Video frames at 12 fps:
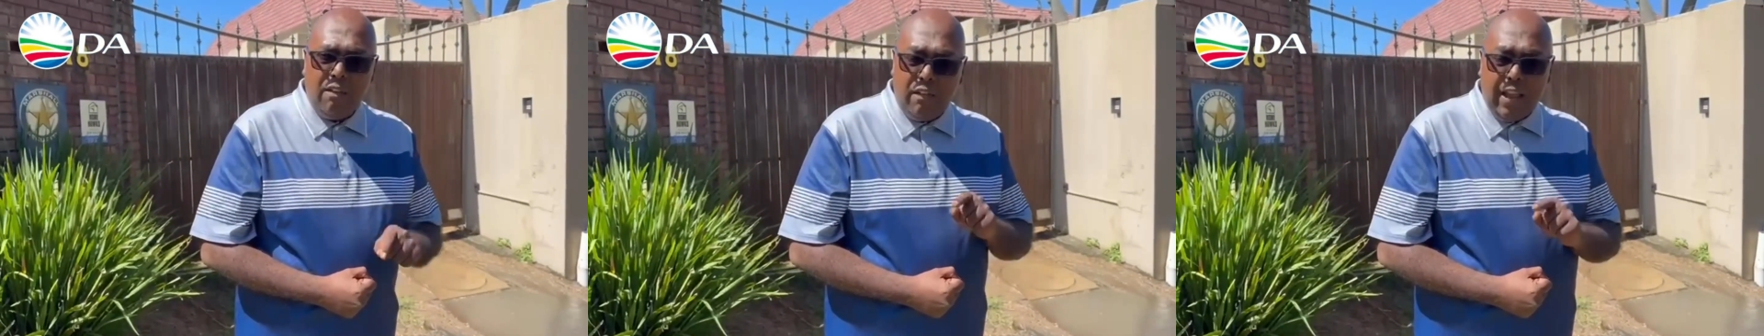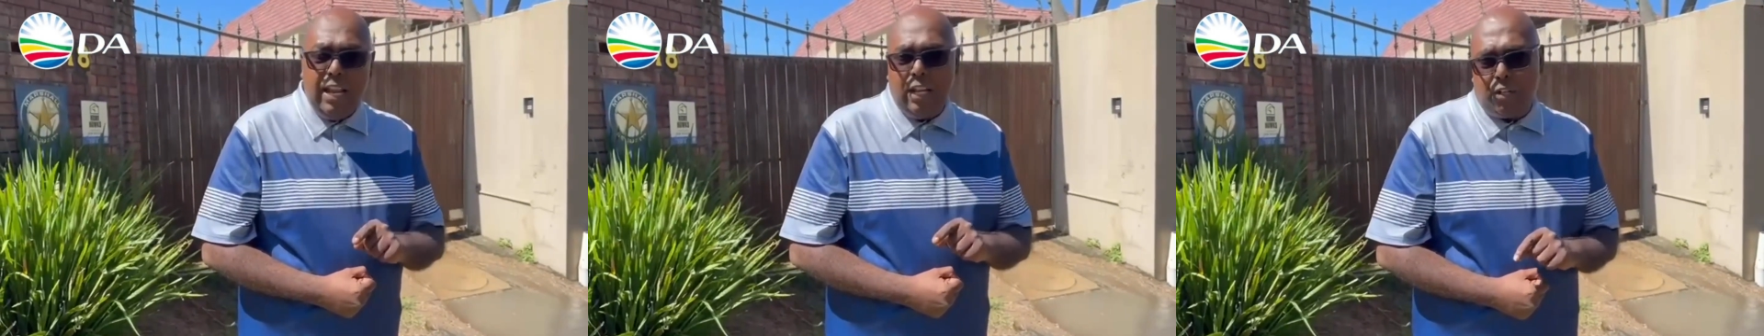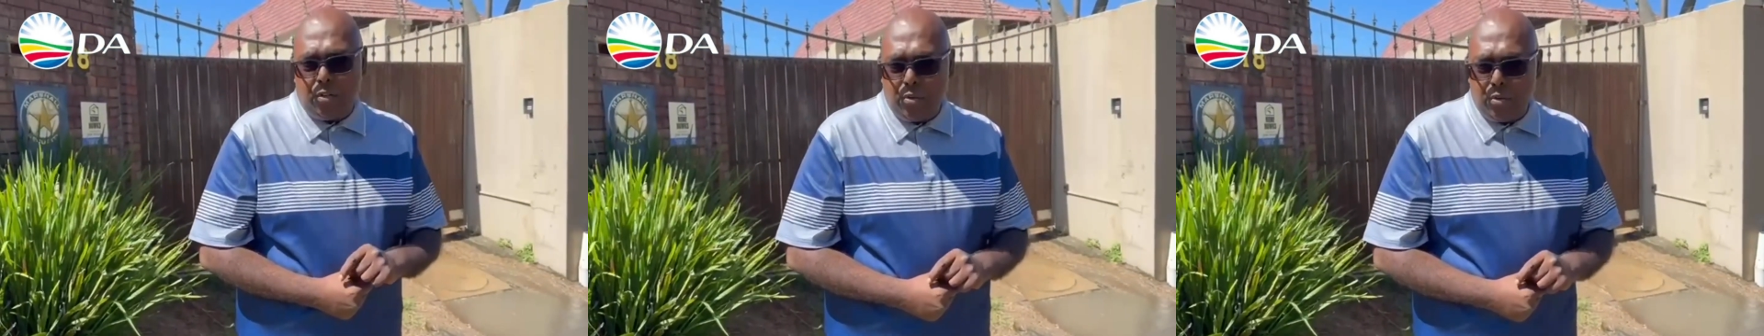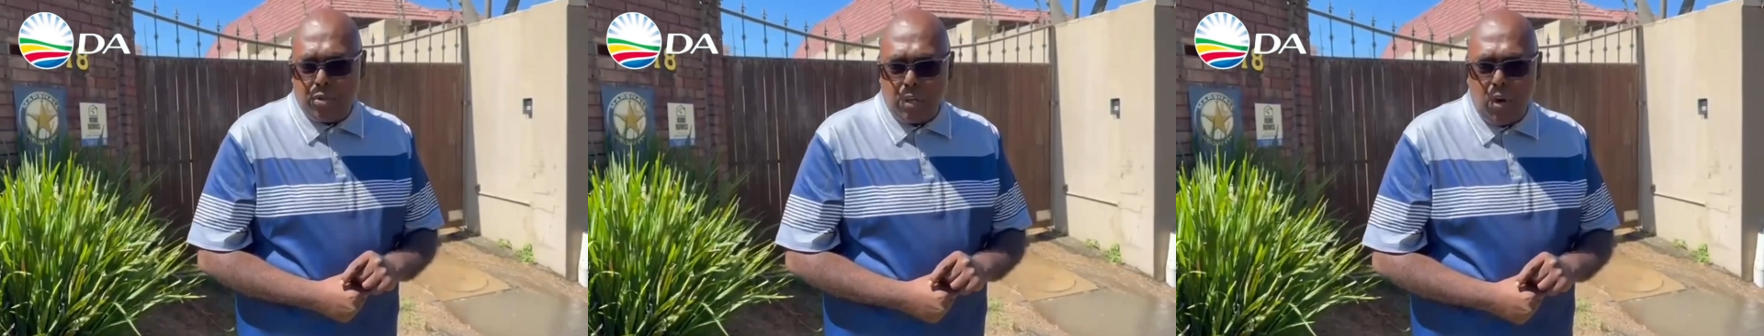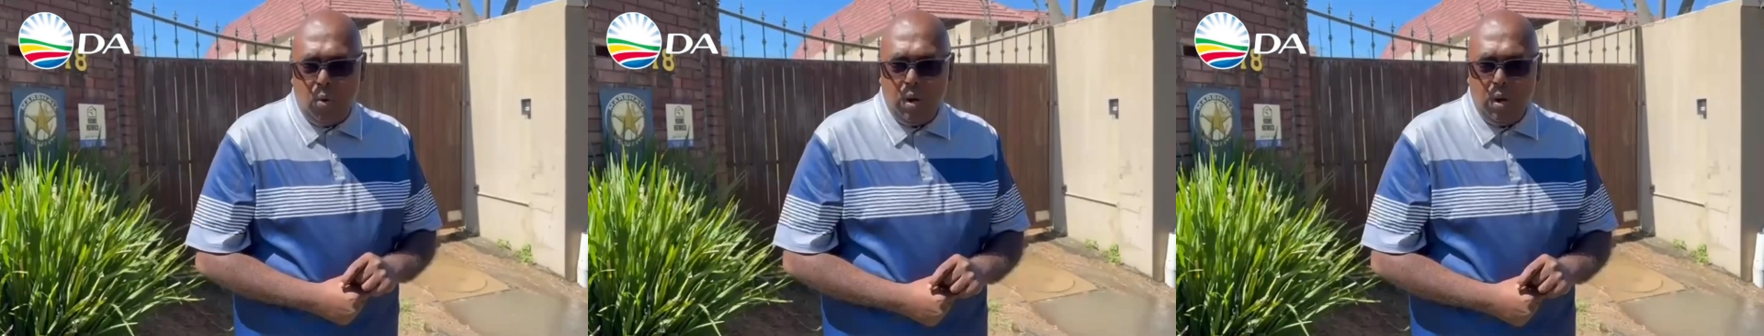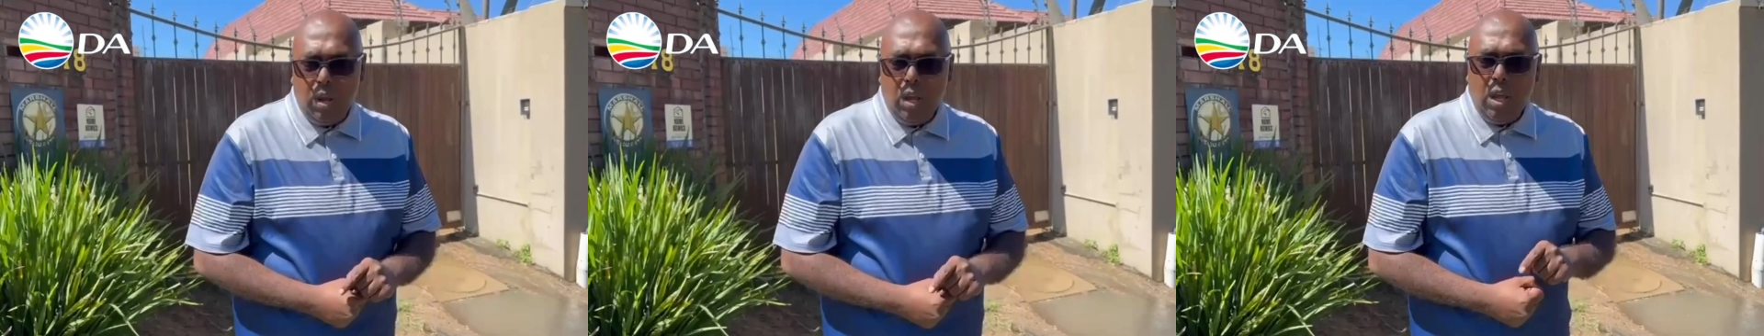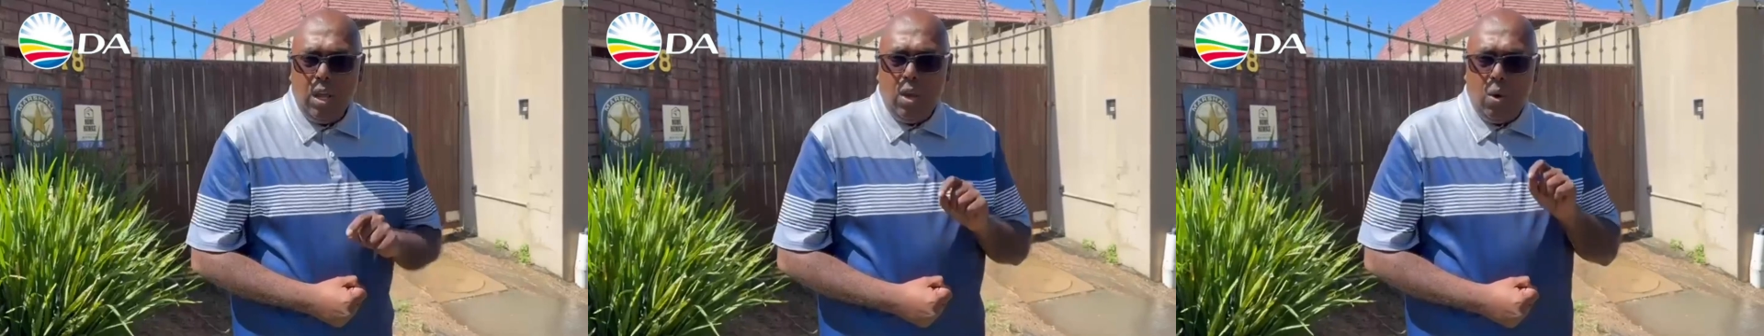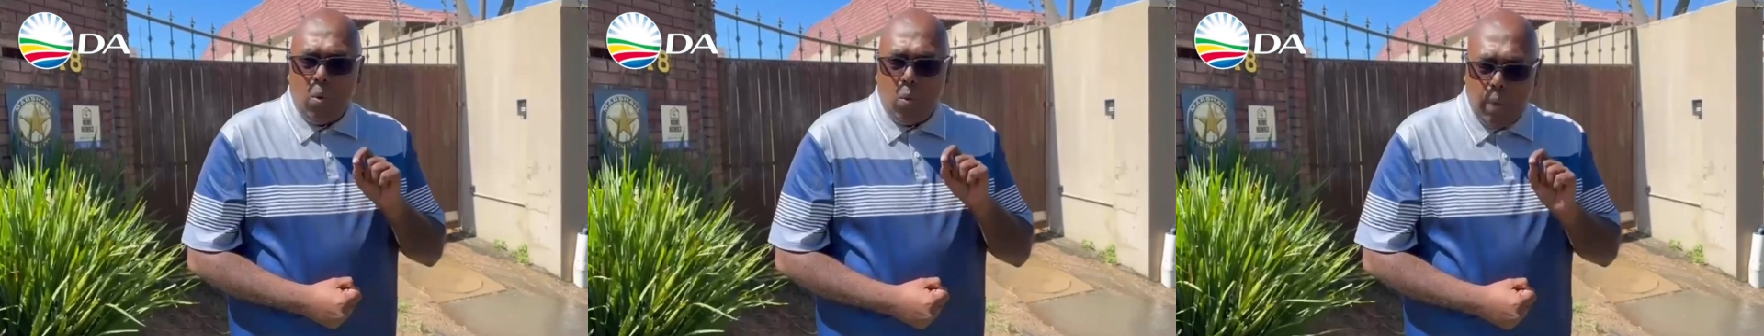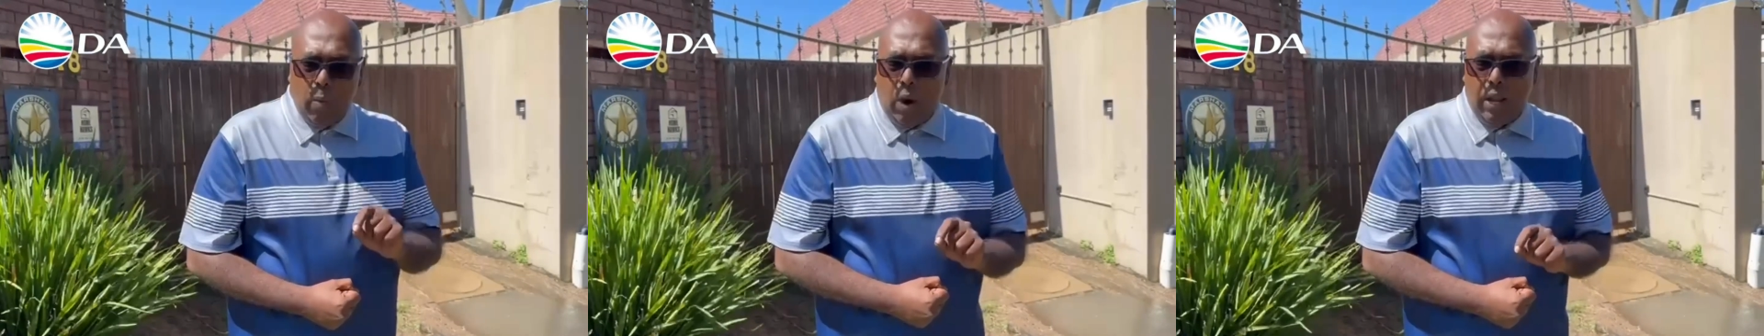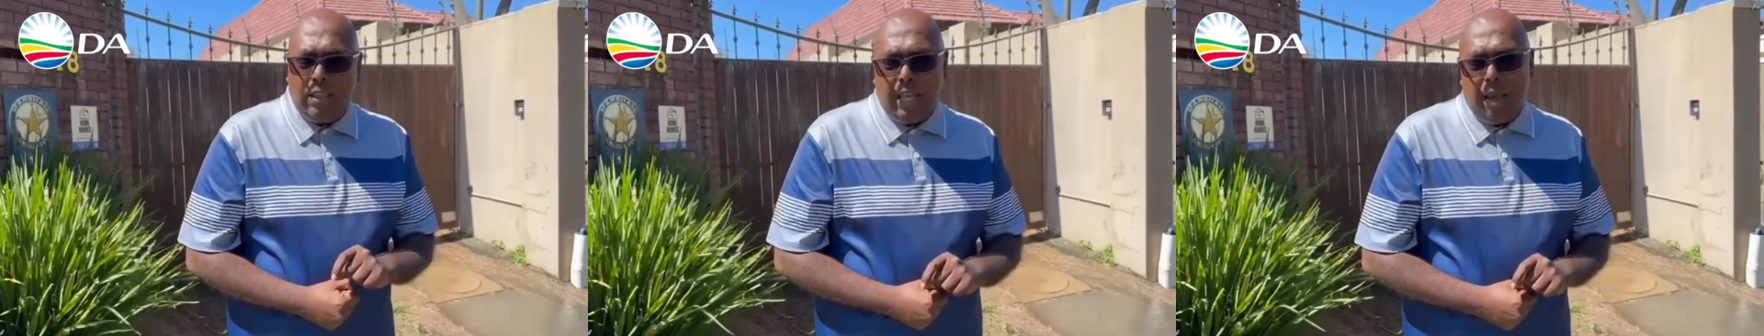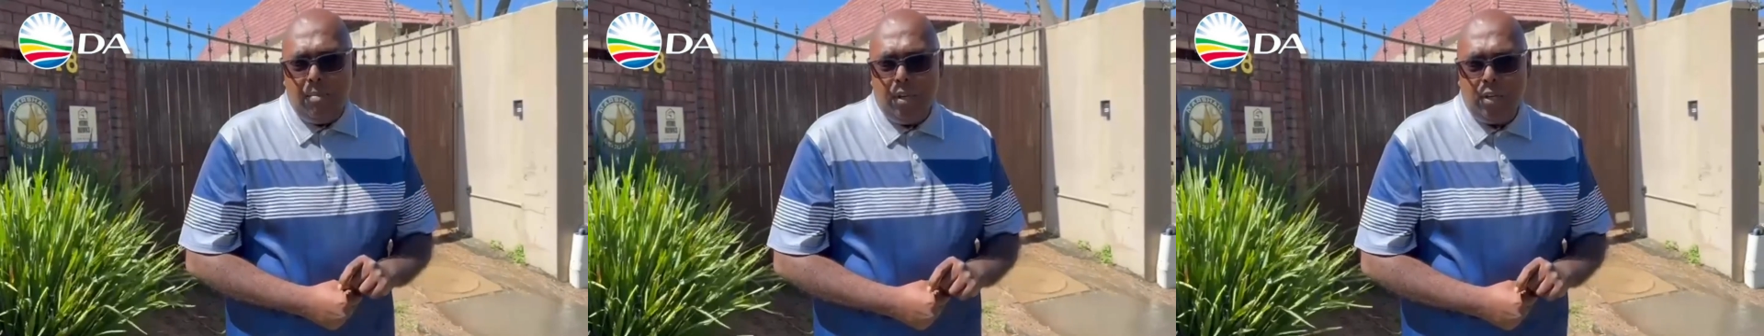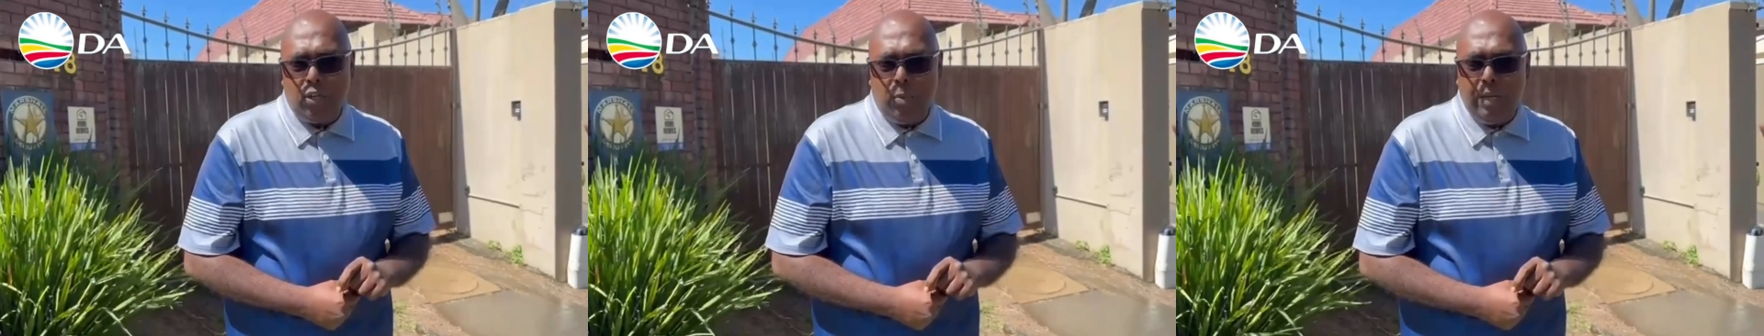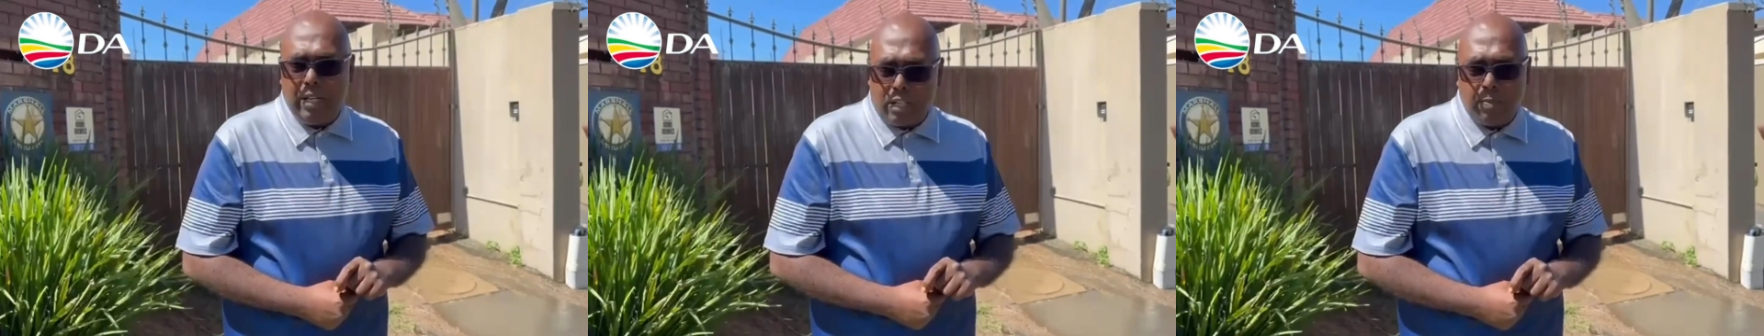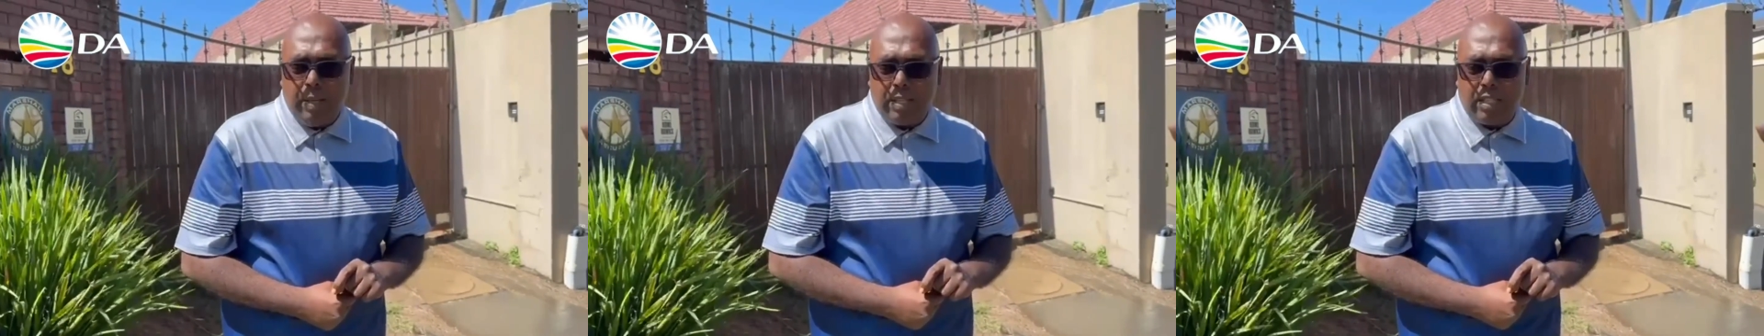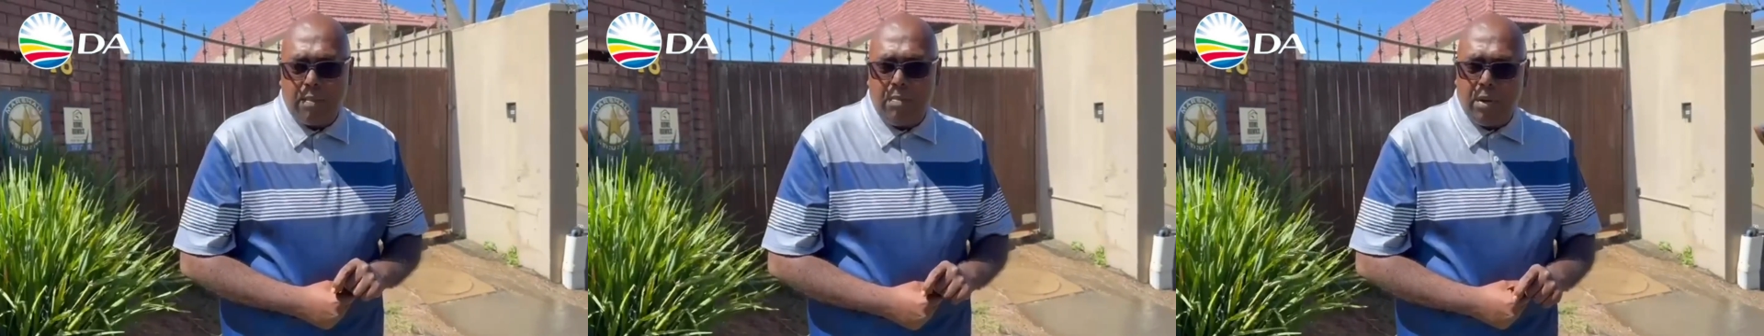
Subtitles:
Failure to do so, we want them to be dismissed,